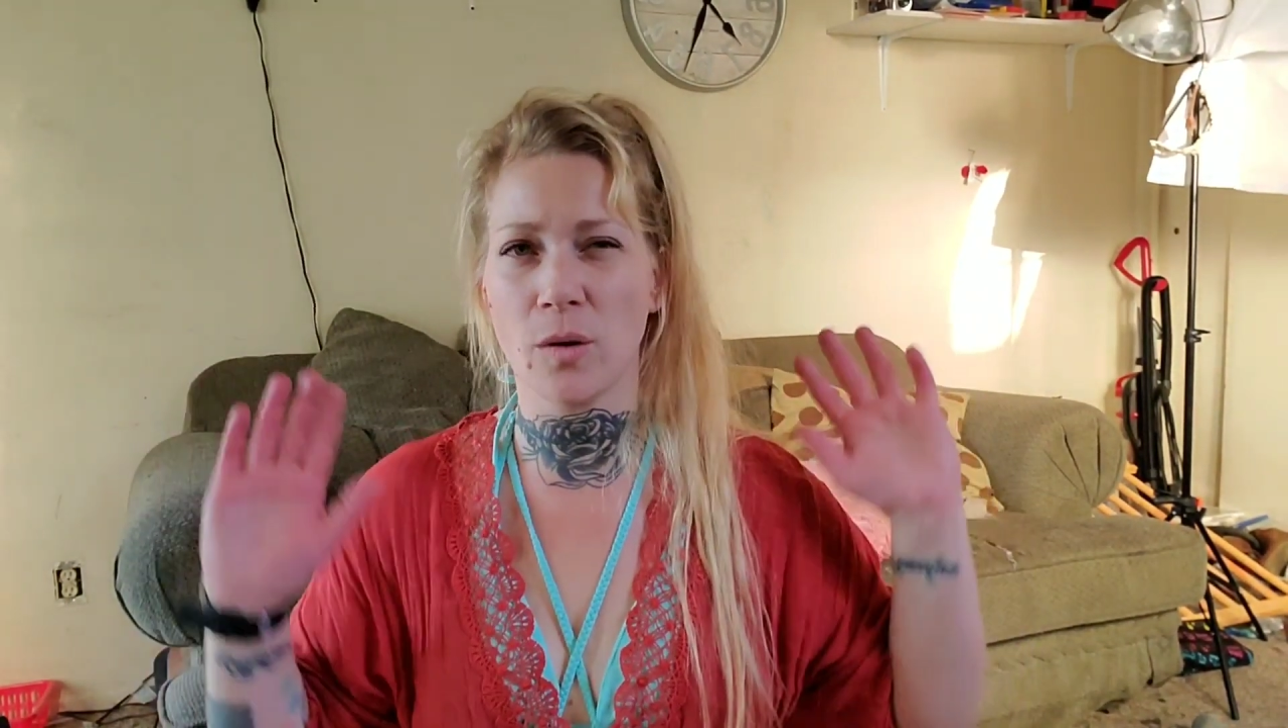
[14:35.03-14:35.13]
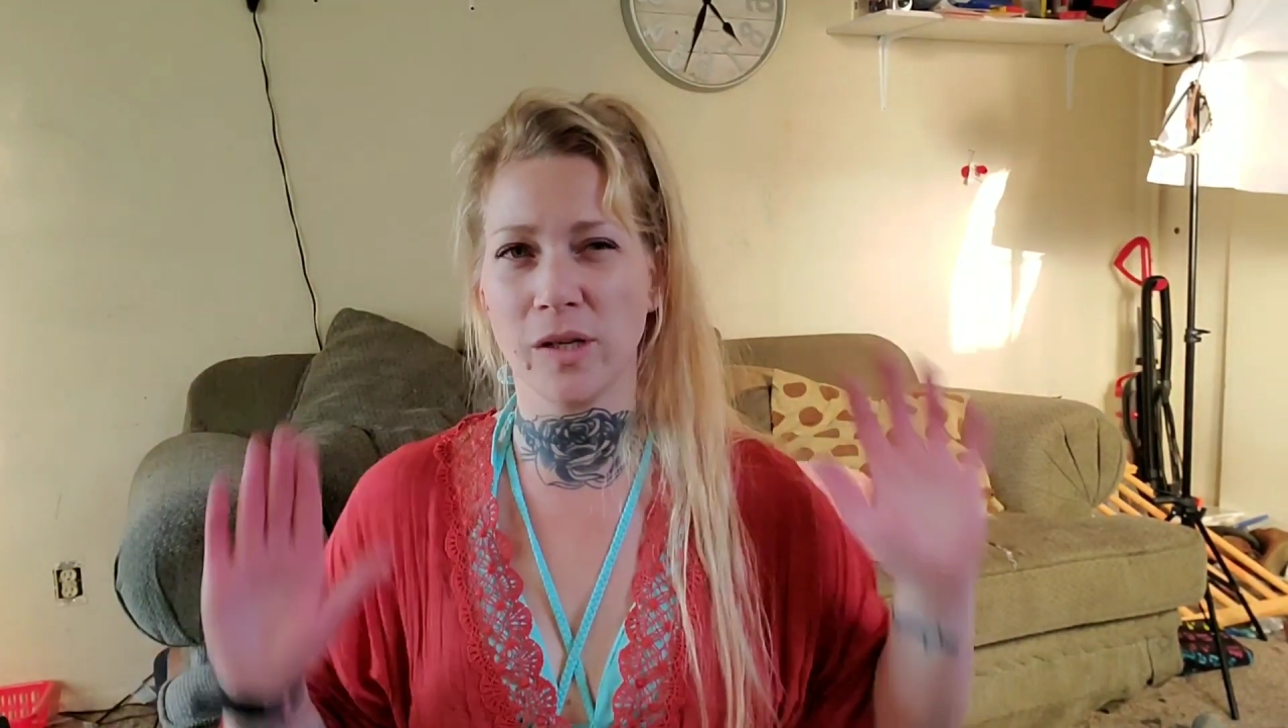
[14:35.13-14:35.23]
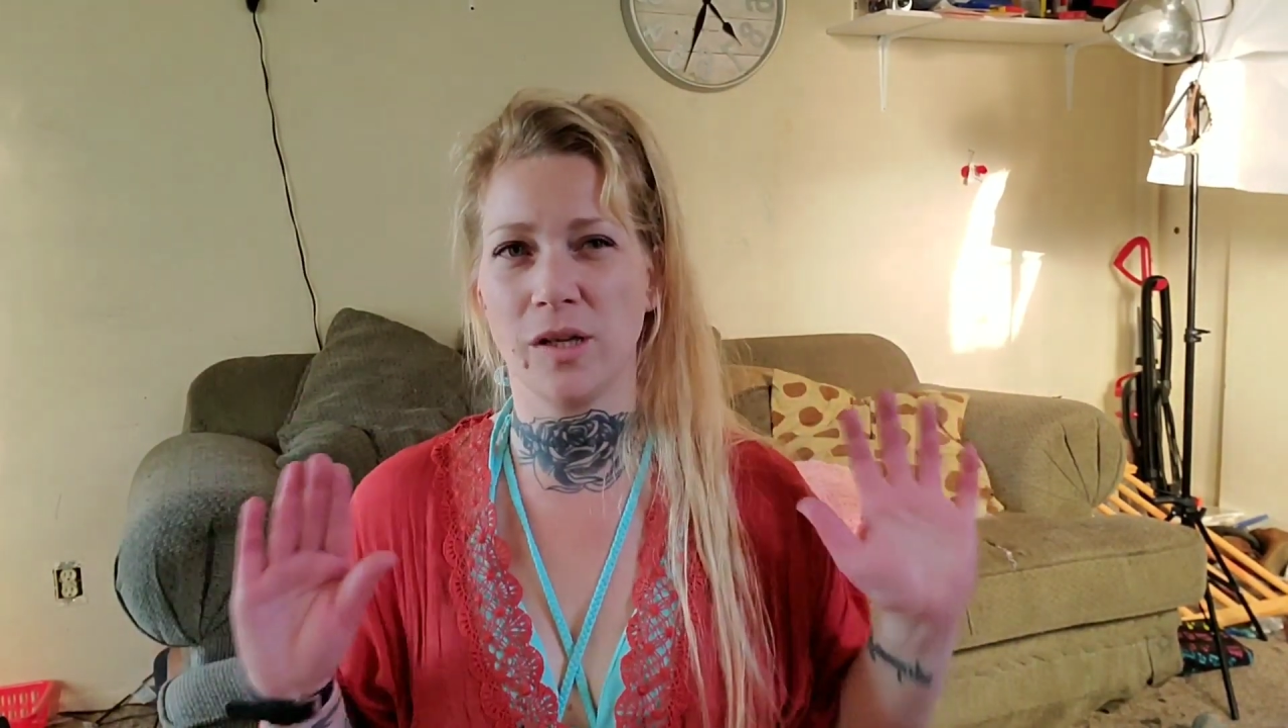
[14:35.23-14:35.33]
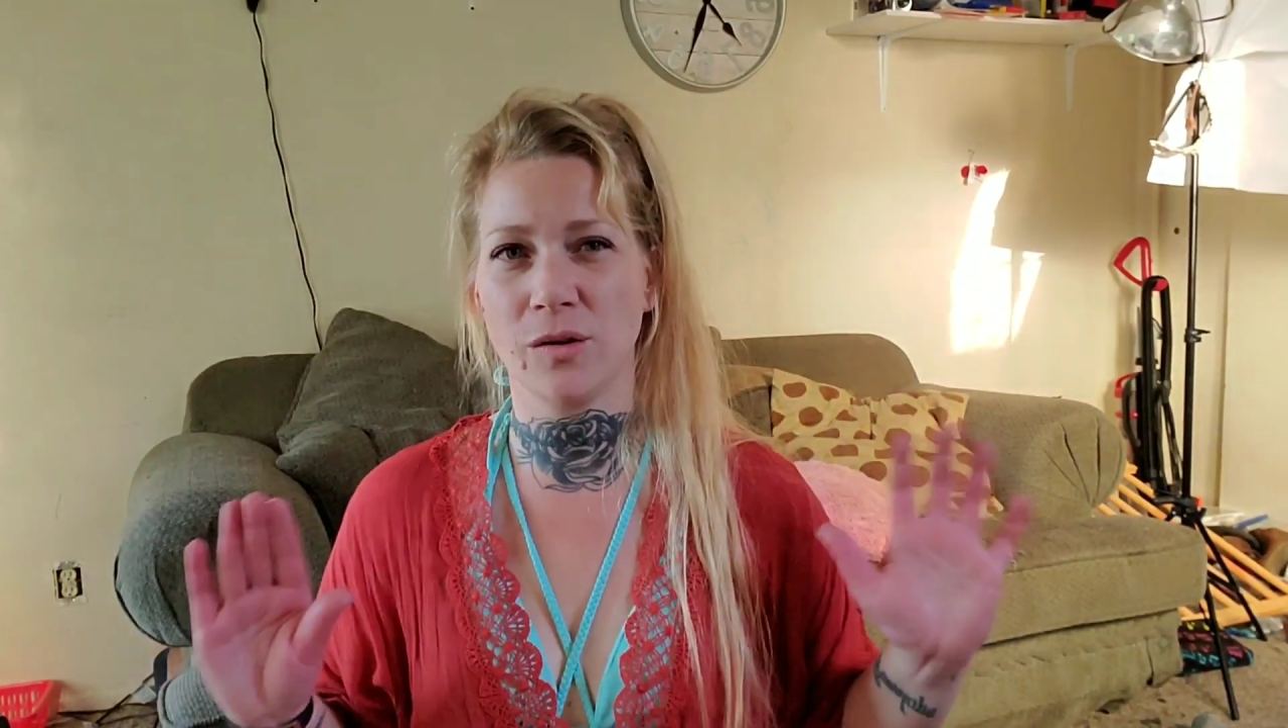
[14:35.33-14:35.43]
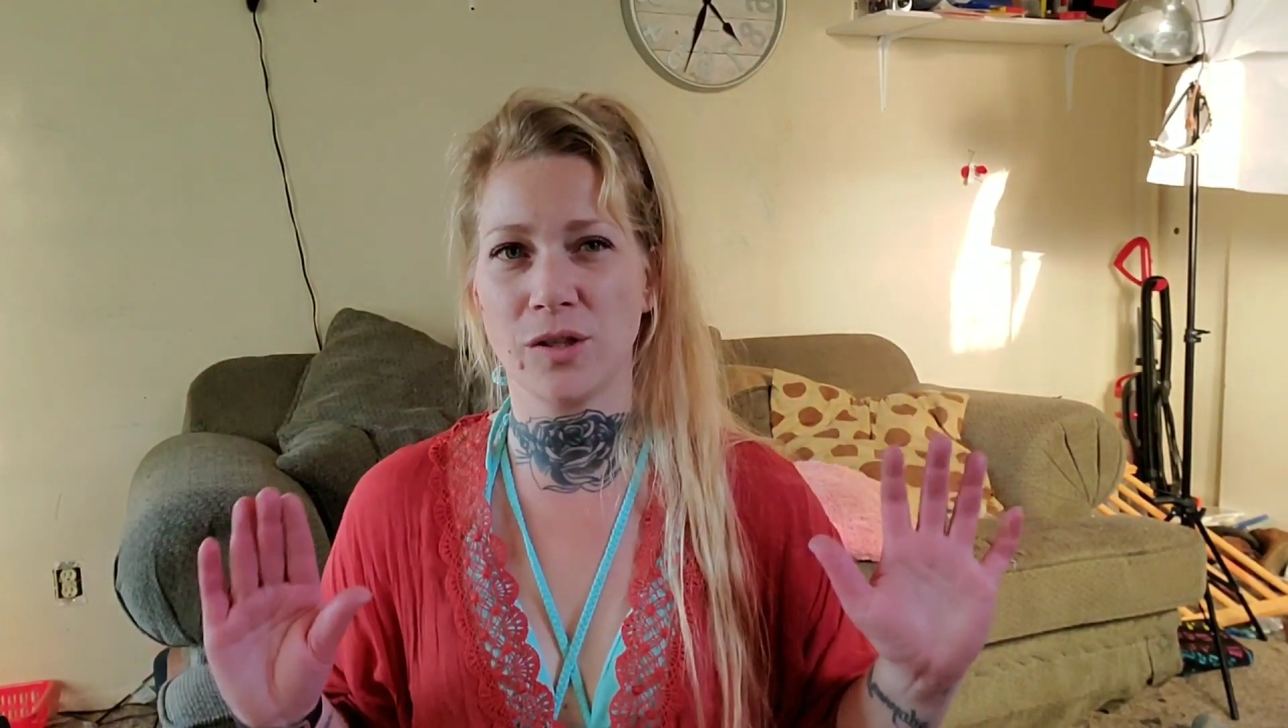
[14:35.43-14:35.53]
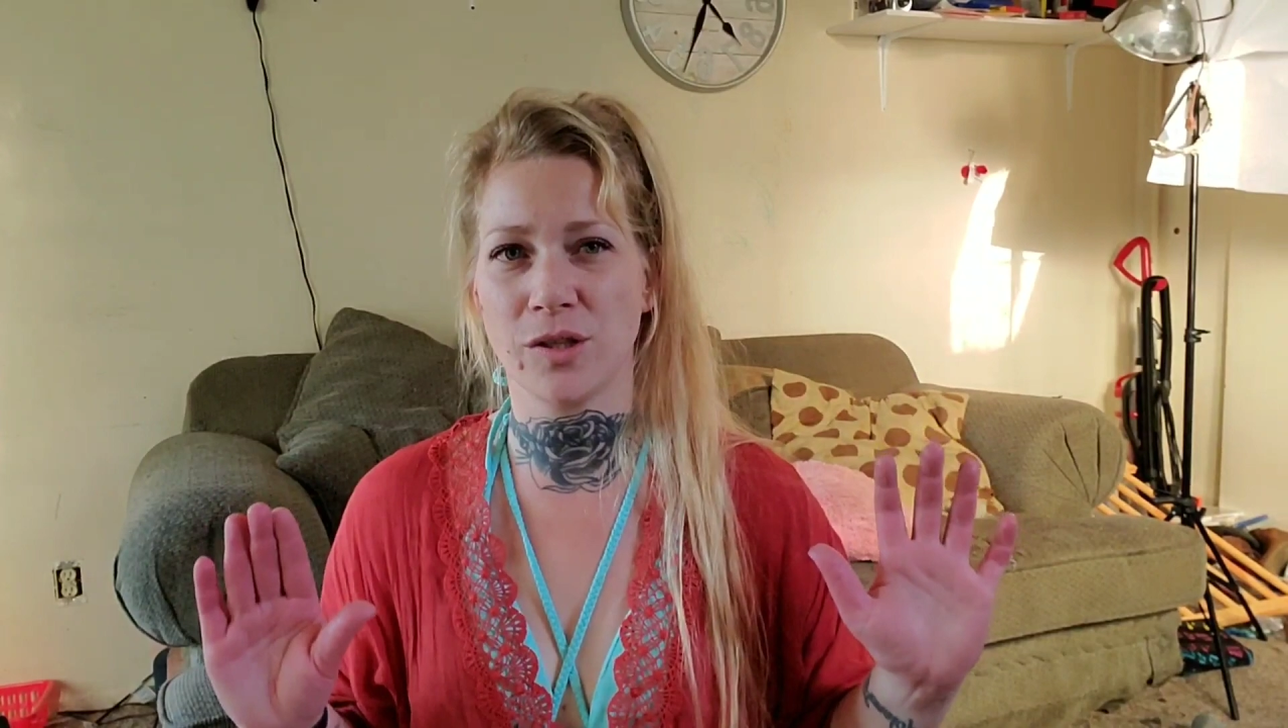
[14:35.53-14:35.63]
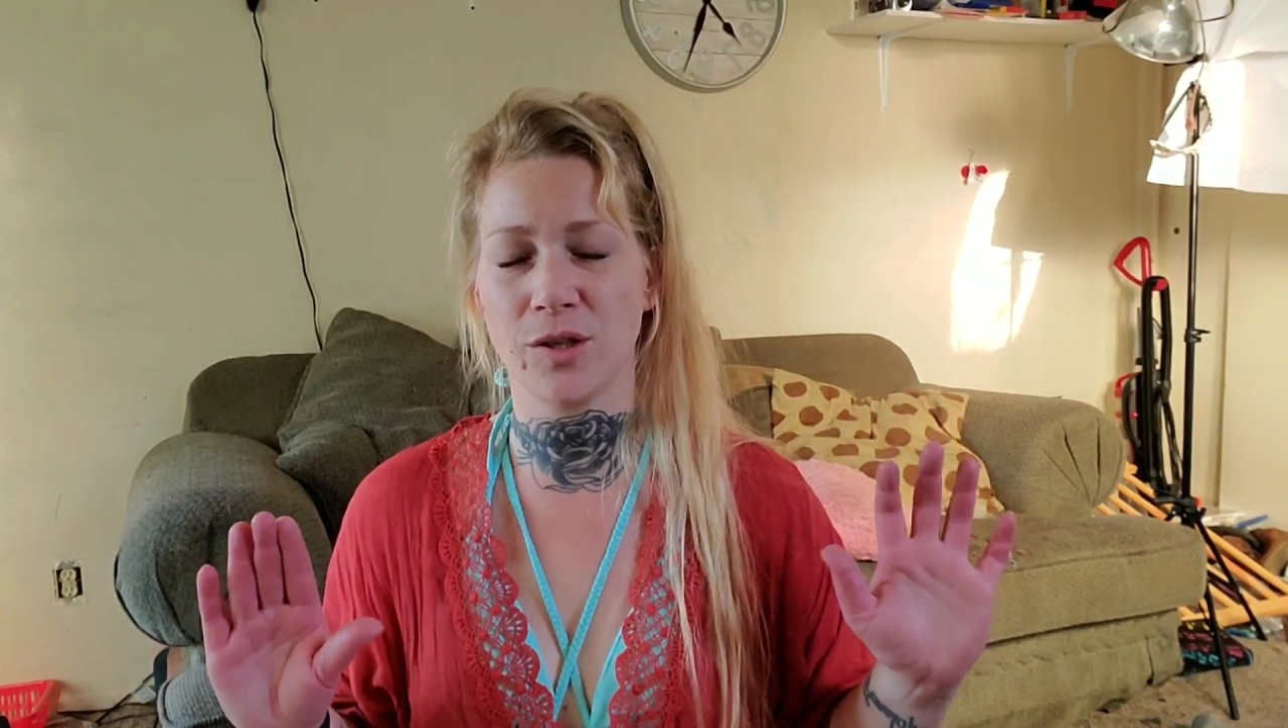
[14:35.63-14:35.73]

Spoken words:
used